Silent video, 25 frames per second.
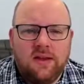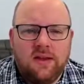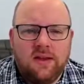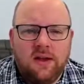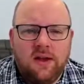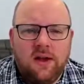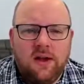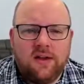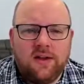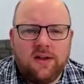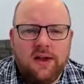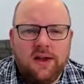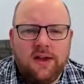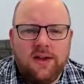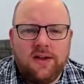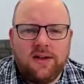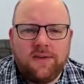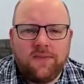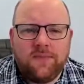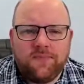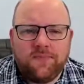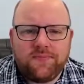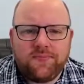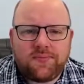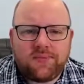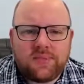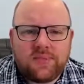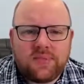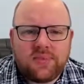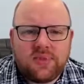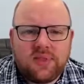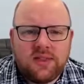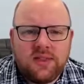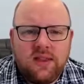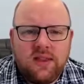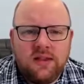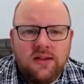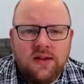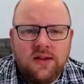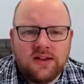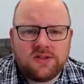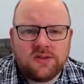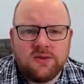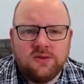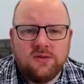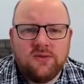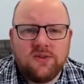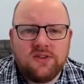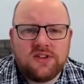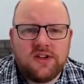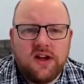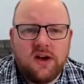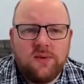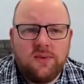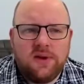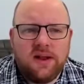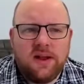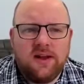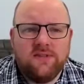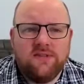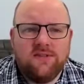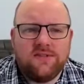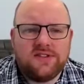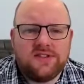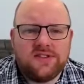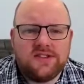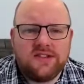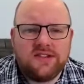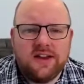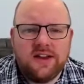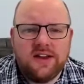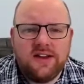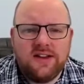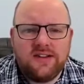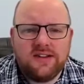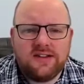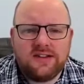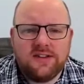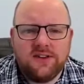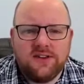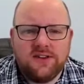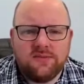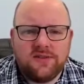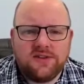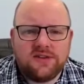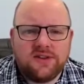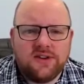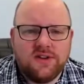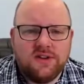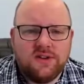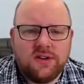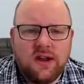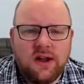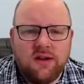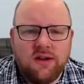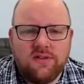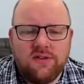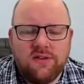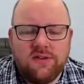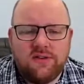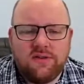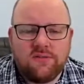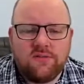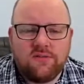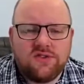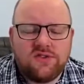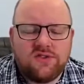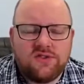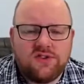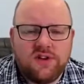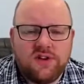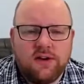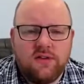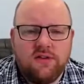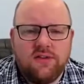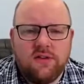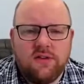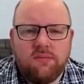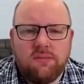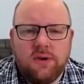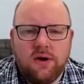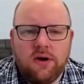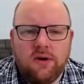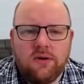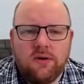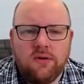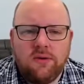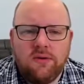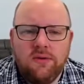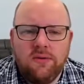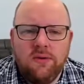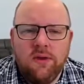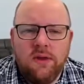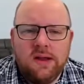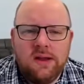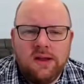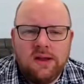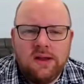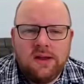Okay, that's all the time we have for today. So I'm just going to have a check of the poll.